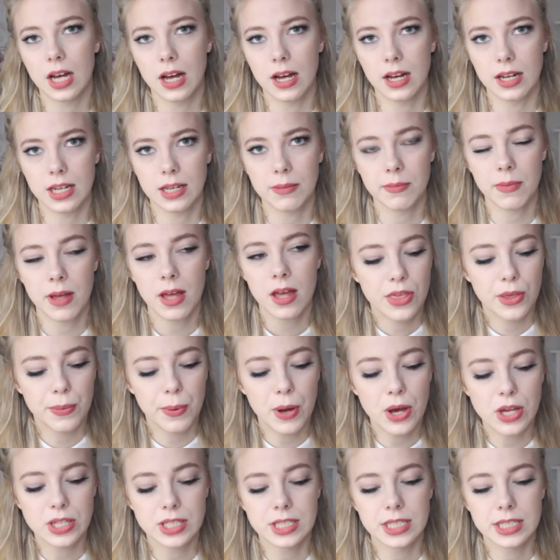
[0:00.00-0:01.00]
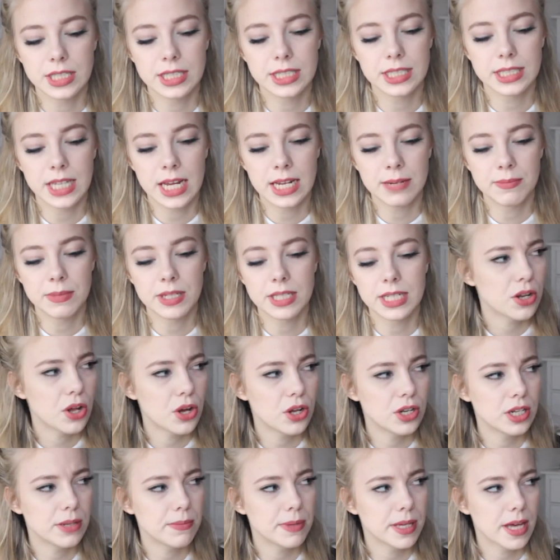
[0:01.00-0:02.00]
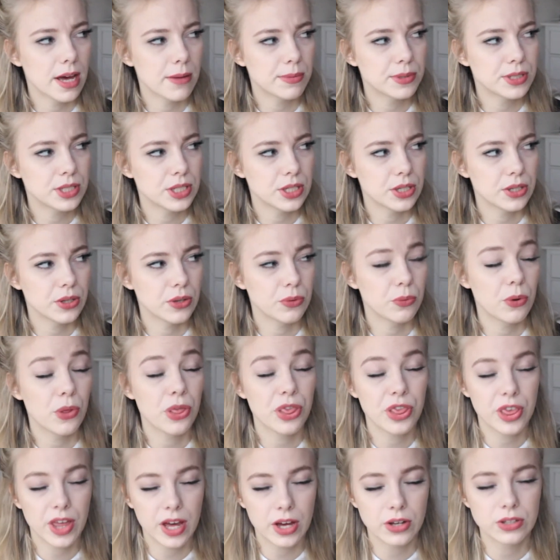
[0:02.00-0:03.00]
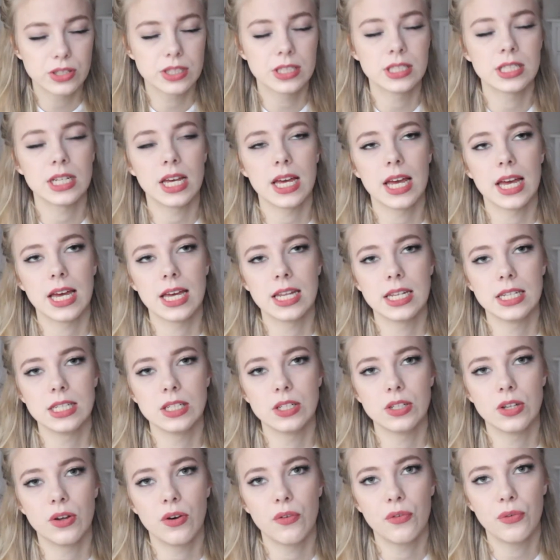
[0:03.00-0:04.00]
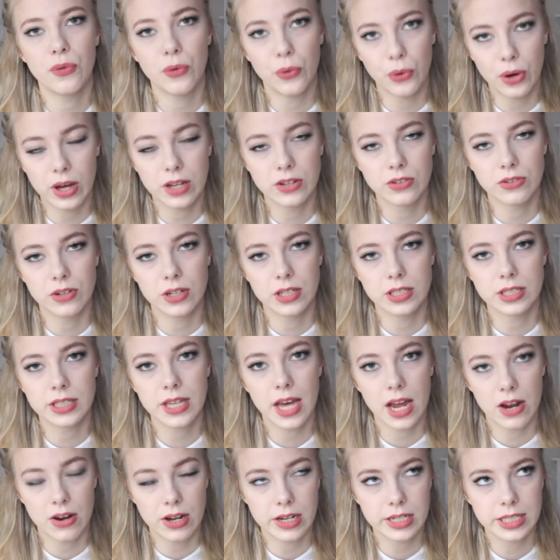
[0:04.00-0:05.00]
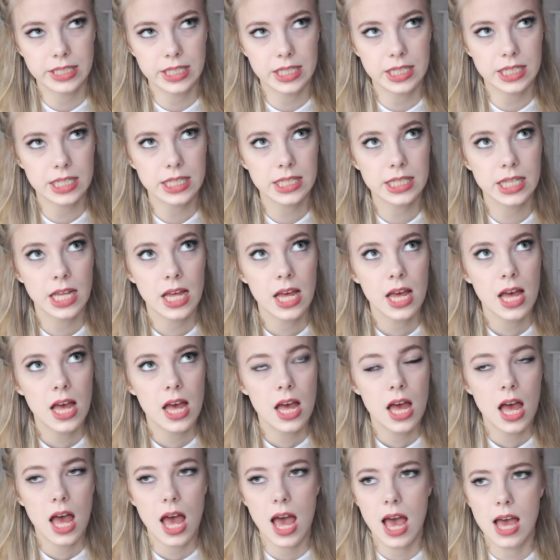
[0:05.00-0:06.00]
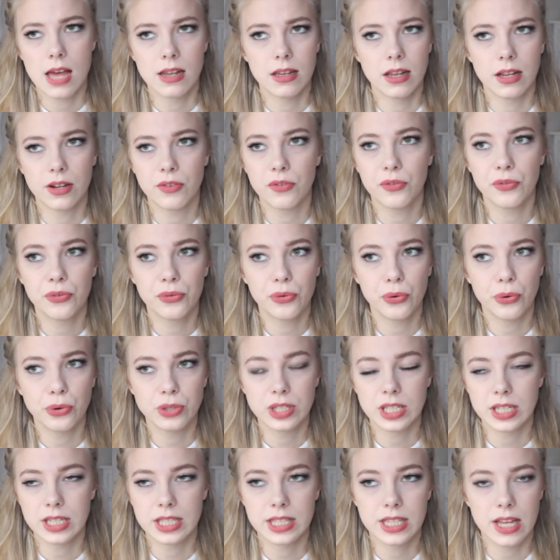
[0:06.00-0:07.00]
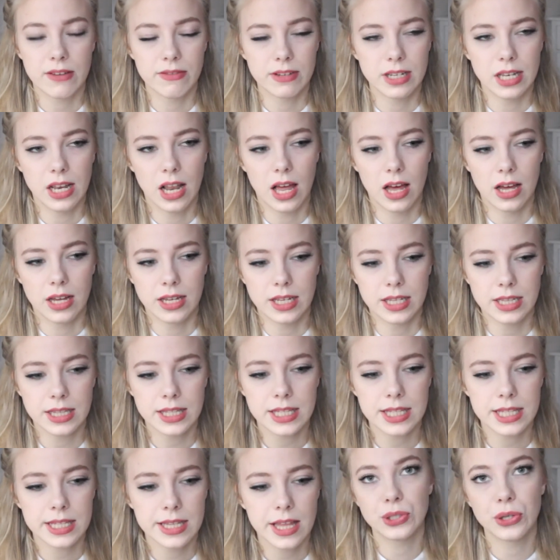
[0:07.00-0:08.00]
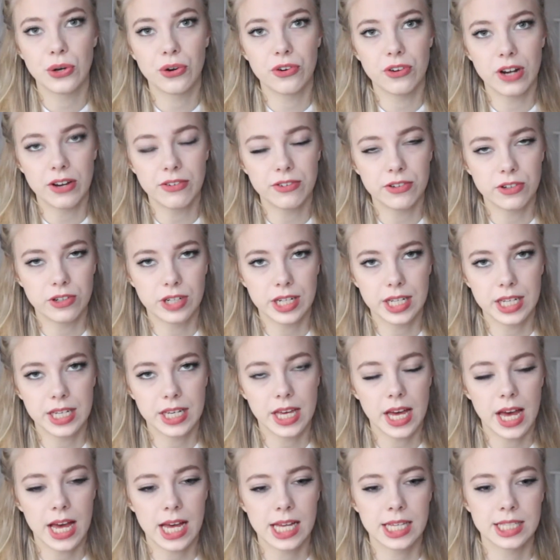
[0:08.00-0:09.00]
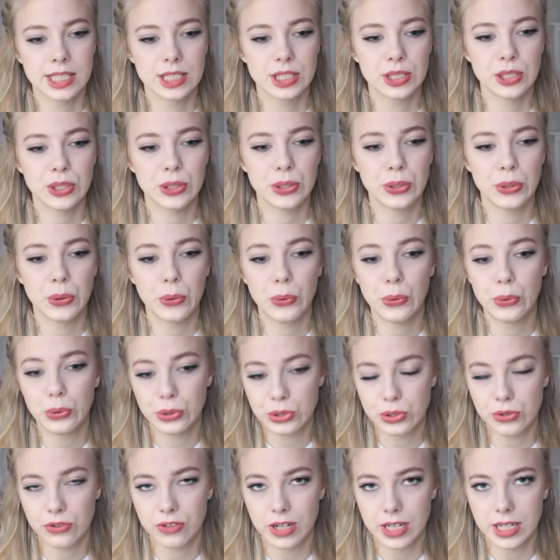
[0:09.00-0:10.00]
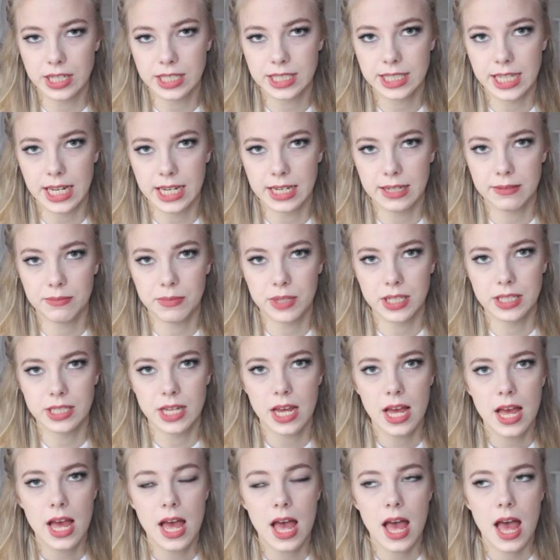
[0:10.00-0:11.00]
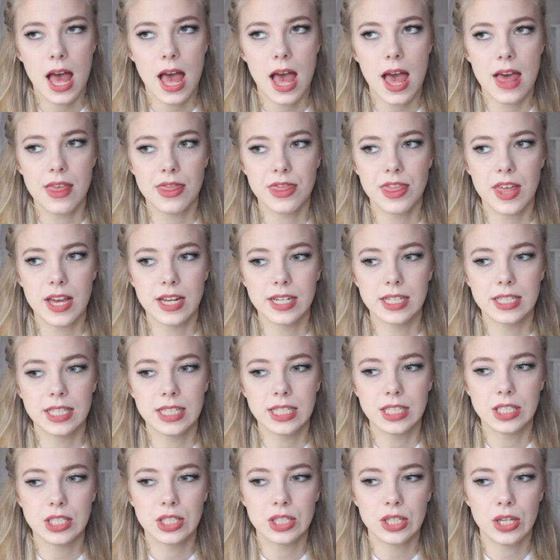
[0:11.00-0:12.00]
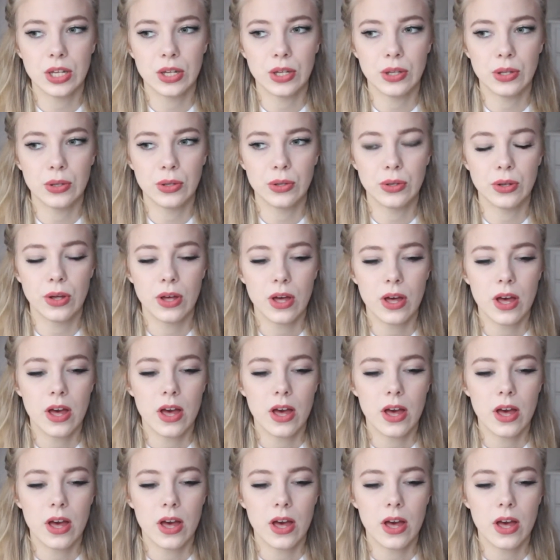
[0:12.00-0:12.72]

time. The personal statement can only be up to 1,400 characters and like 47 lines. Your referee has to also write a statement, and they need to